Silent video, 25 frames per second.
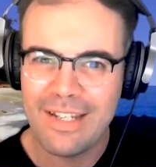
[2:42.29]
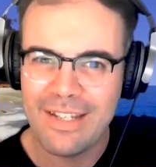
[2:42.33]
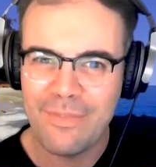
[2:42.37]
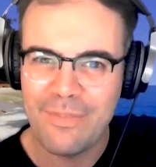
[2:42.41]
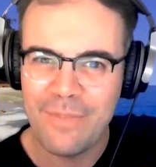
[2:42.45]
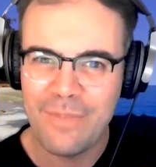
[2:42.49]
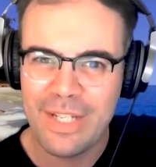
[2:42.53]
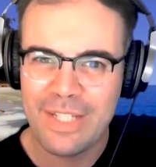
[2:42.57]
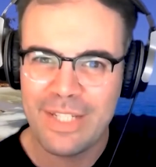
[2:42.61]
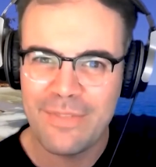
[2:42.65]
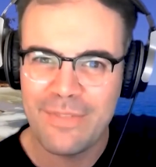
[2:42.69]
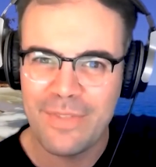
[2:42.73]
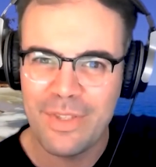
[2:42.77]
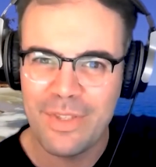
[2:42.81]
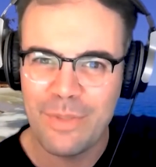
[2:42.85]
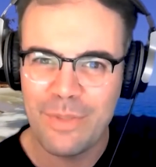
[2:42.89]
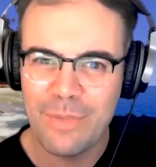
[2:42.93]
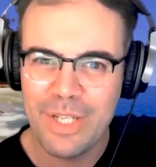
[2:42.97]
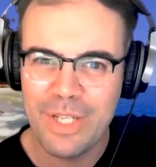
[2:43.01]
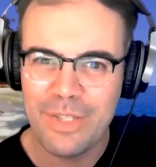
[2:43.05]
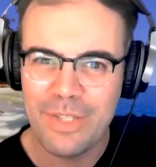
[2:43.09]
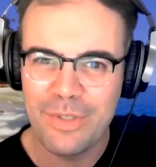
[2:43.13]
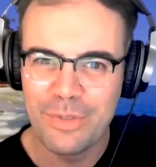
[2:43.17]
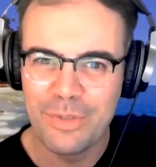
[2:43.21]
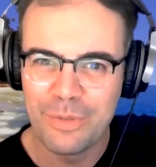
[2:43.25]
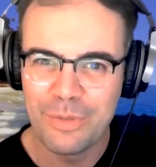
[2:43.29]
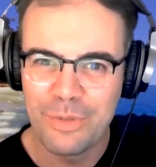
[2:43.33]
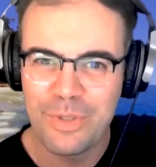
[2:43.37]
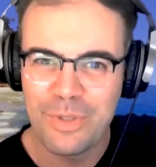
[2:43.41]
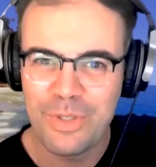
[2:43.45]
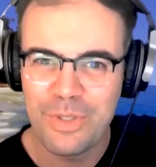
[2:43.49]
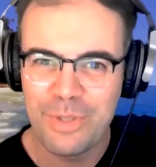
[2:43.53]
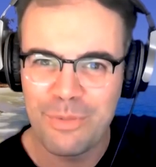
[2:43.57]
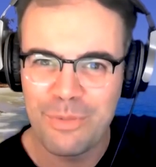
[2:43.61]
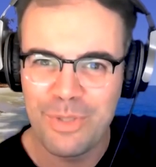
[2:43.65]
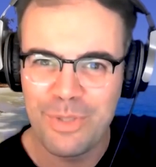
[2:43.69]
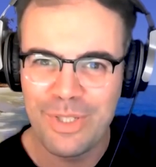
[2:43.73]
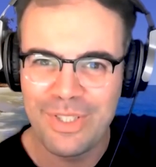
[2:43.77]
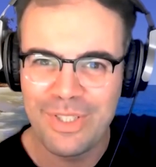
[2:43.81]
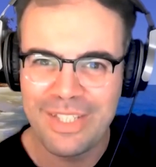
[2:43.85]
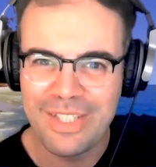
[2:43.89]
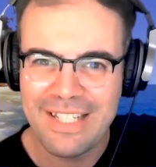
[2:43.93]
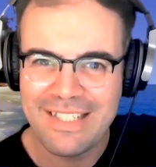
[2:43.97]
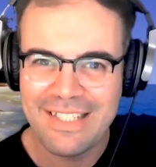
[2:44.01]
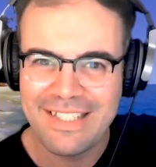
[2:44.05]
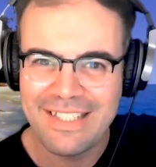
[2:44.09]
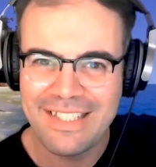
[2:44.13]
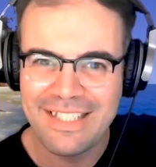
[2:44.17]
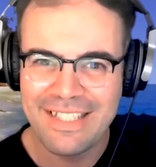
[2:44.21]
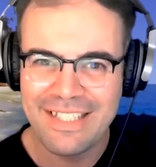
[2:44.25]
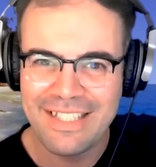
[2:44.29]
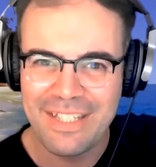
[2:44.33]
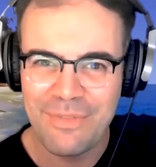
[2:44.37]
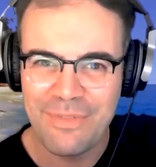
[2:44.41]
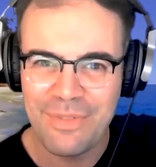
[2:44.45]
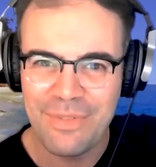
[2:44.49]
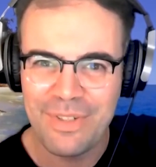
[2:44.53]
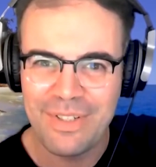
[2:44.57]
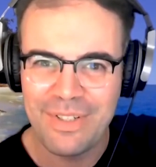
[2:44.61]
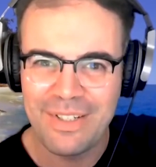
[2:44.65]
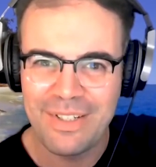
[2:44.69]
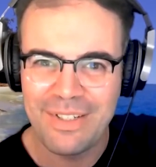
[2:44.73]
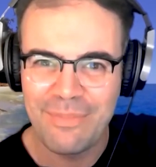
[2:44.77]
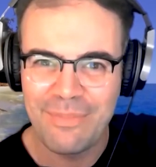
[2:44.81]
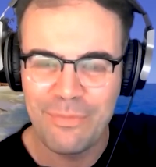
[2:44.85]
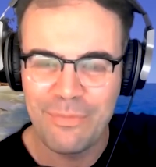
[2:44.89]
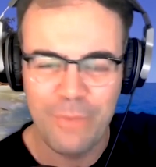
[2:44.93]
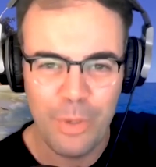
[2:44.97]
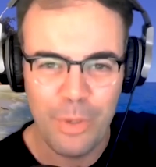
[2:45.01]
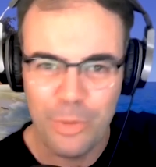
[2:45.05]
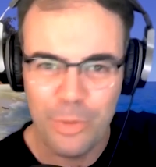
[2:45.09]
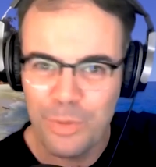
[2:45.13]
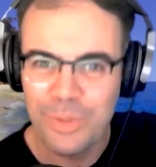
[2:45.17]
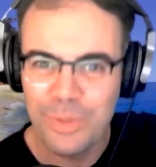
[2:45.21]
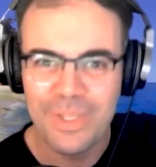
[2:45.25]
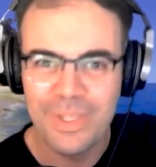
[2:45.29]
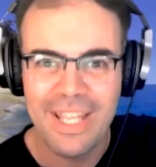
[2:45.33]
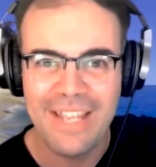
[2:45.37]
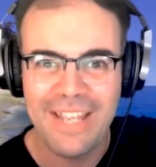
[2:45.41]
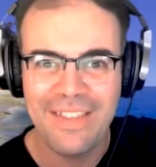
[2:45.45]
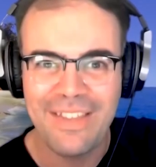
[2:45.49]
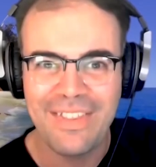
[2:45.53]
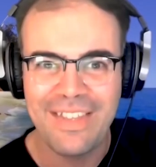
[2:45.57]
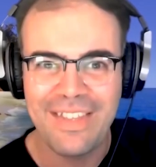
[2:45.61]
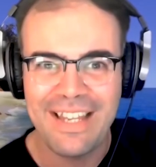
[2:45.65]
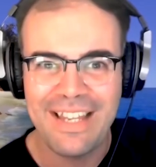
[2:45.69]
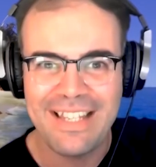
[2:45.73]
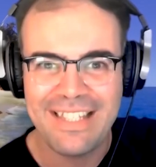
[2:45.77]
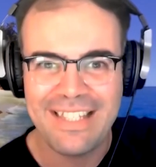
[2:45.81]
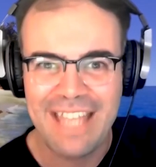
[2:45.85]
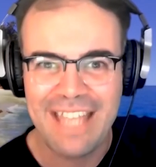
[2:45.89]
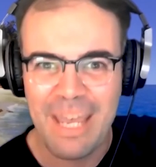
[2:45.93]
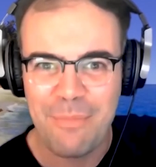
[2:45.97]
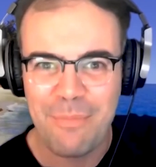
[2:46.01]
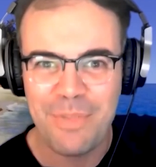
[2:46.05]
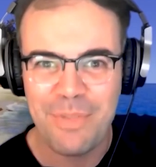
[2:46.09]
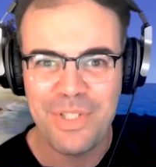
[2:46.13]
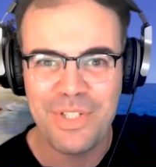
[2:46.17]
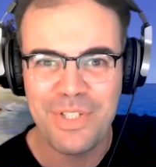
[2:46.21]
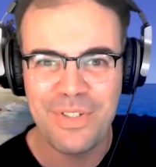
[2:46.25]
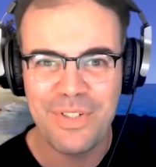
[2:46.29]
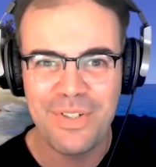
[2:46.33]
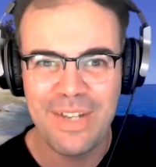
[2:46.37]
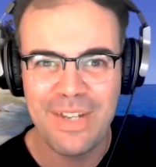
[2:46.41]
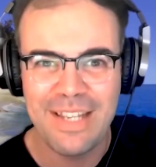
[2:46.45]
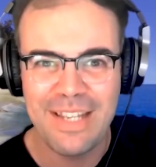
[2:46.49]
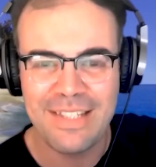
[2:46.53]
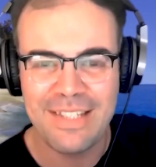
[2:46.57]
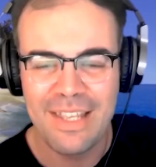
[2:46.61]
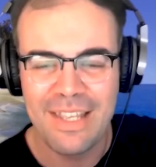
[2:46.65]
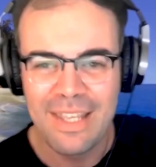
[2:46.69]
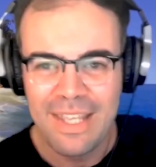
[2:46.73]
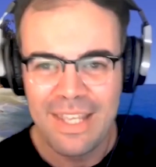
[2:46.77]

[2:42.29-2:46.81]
Effectively, the way you look at the world has different focal length, it has aperture, it has,